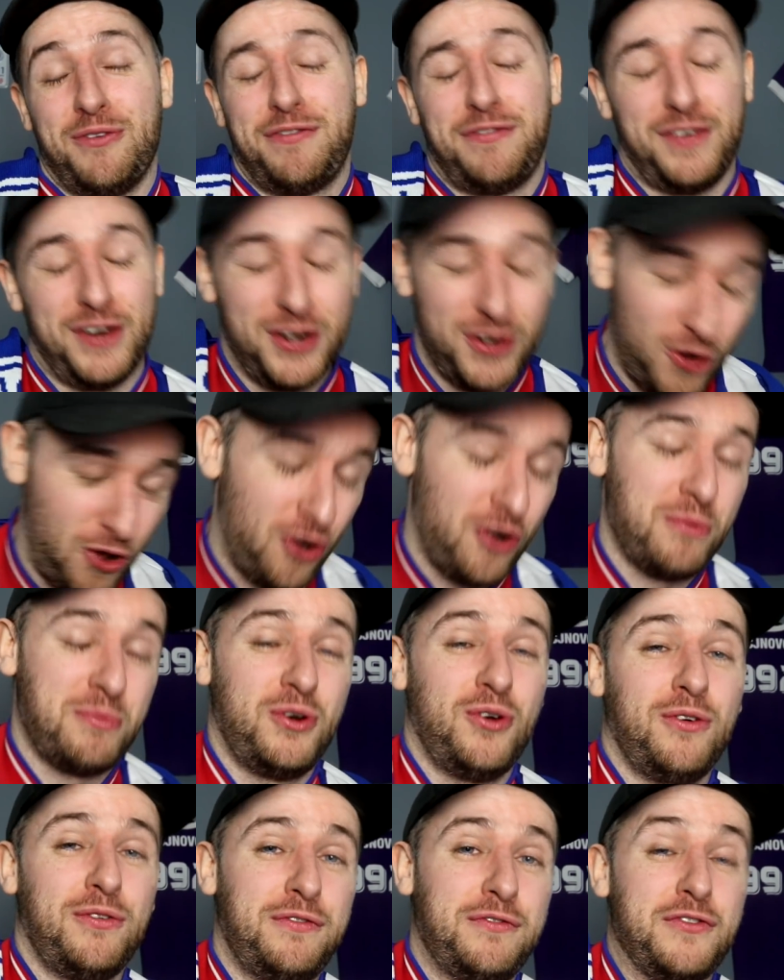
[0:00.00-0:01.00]

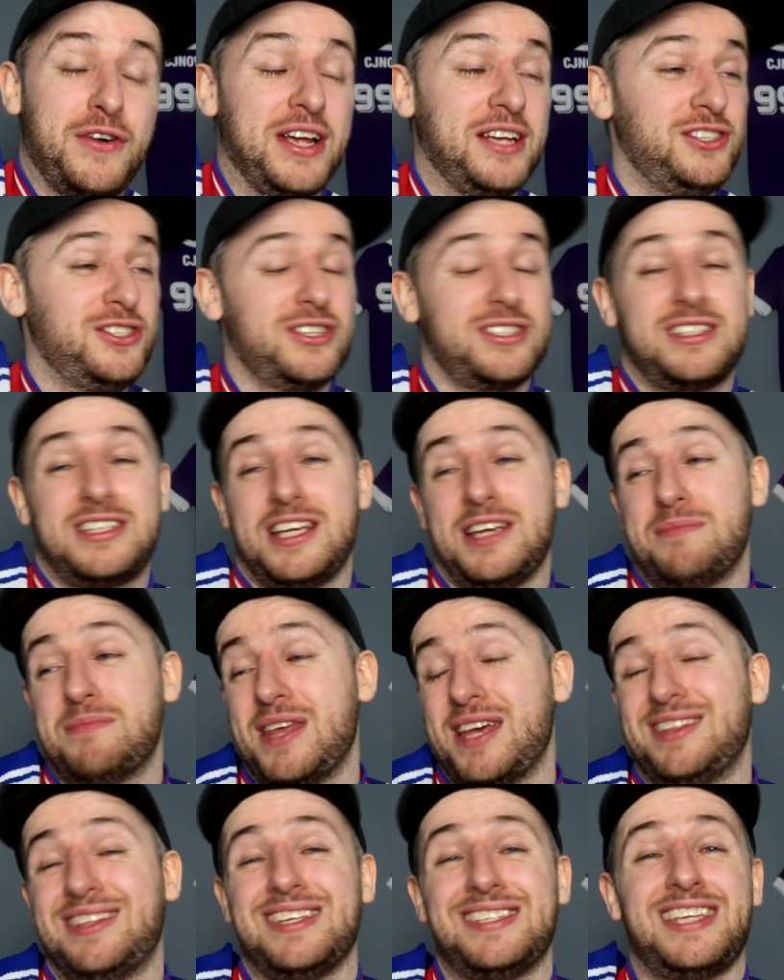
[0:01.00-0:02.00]
phenomenal Rangers team
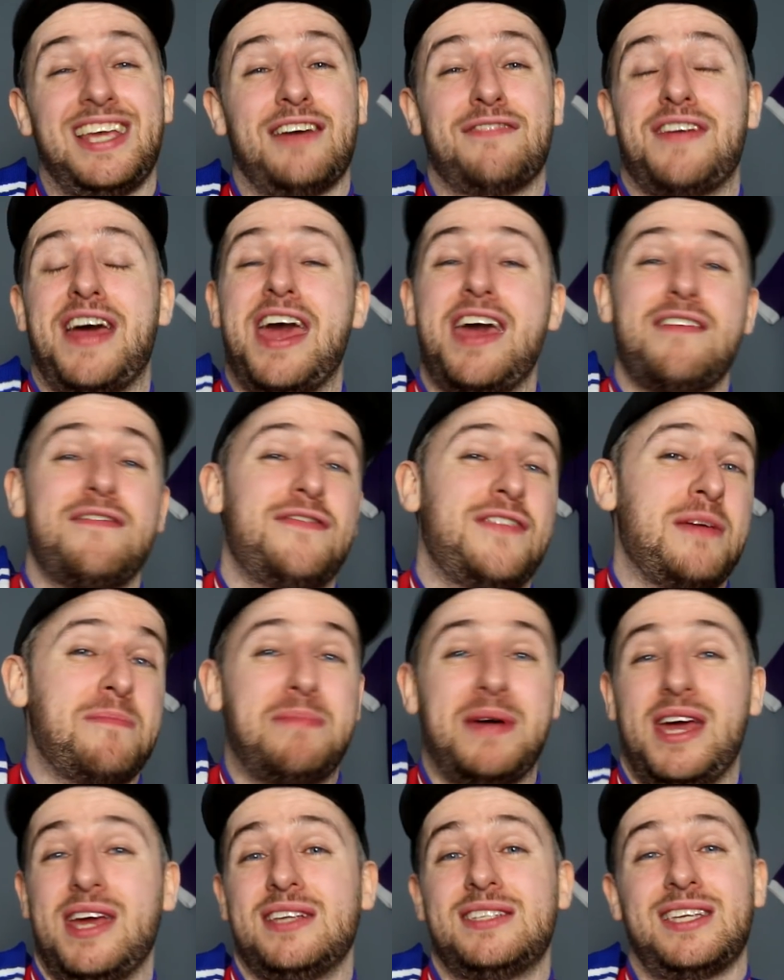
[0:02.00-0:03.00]
that deserve every
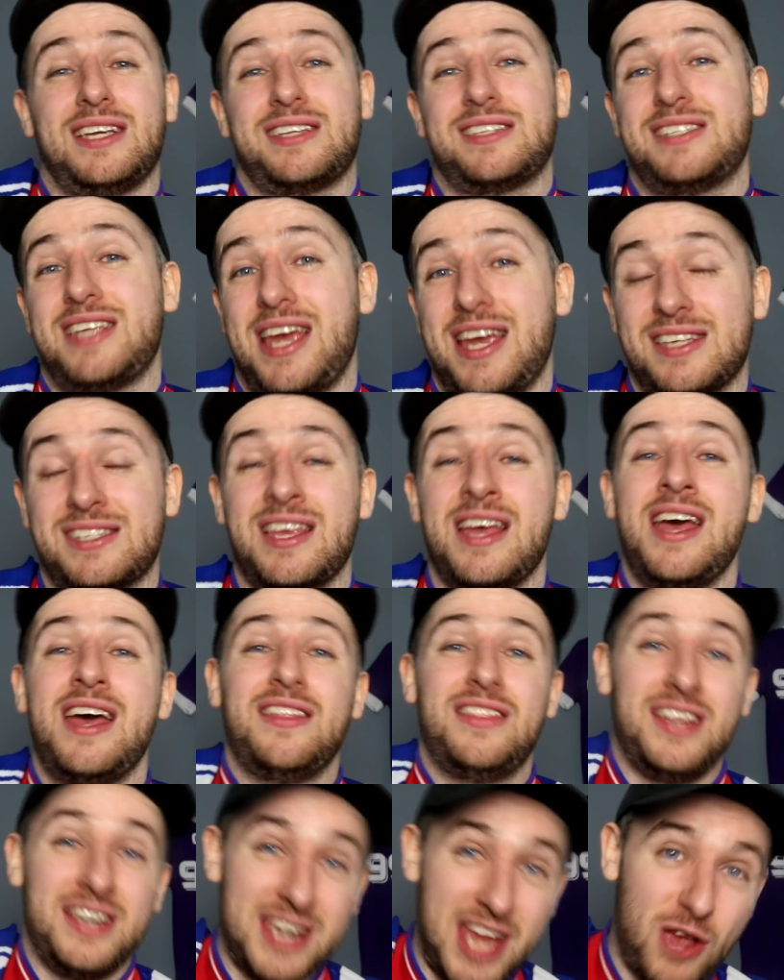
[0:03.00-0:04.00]
bit of success
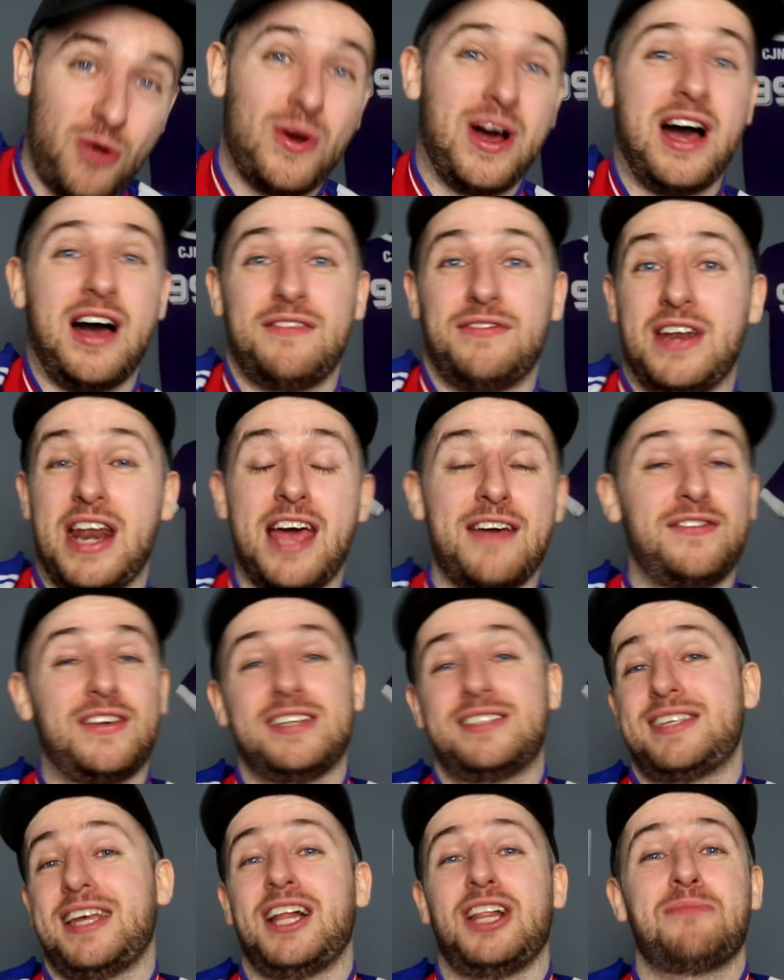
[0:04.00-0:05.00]
they now have and every
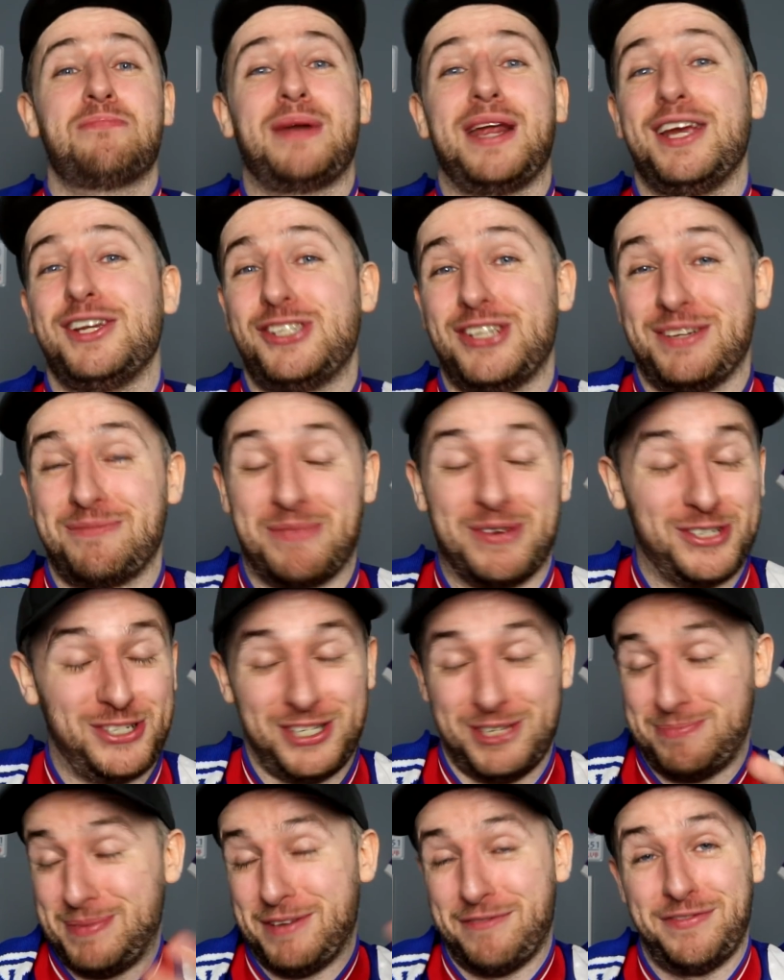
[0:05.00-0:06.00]
celebration, which
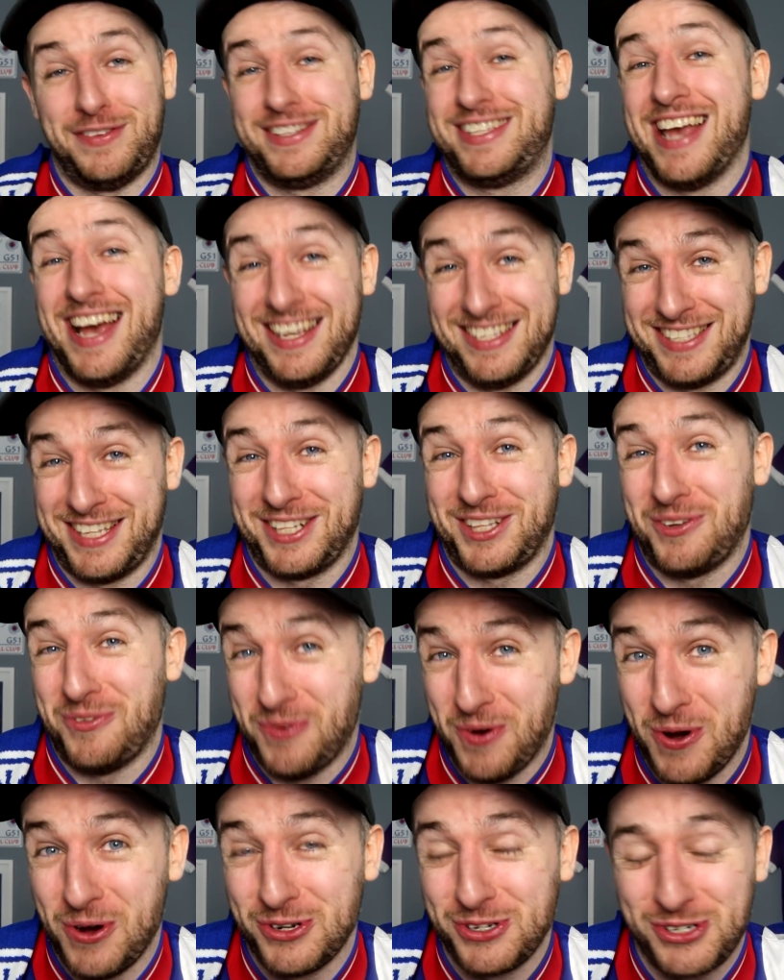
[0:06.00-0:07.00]
has been fantastic to
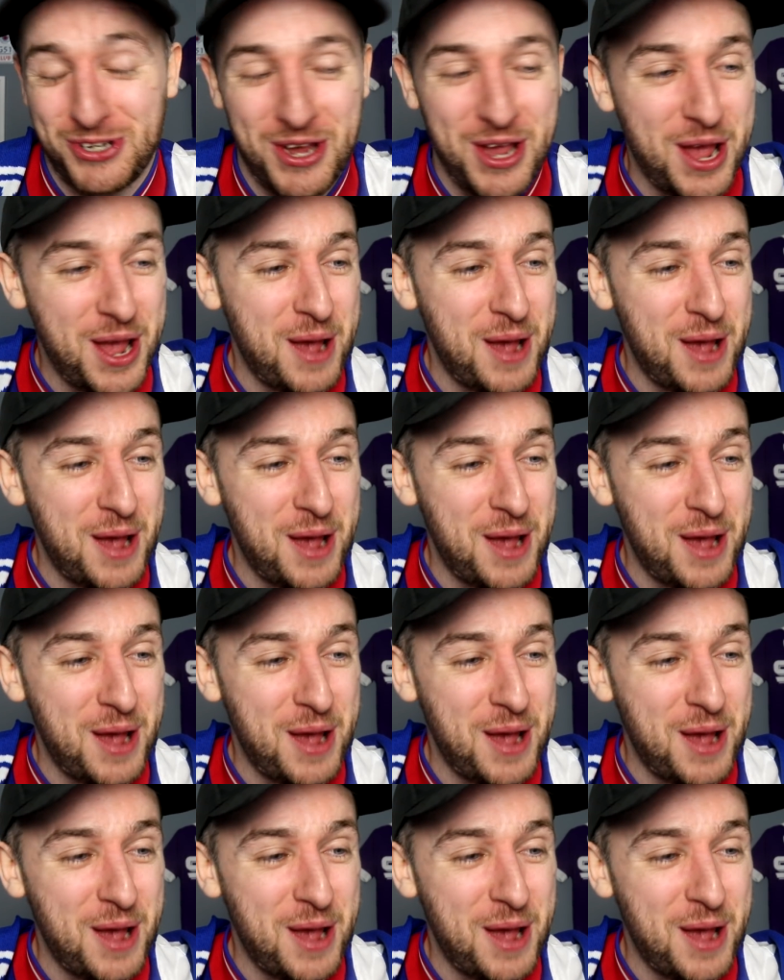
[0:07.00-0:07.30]
watch.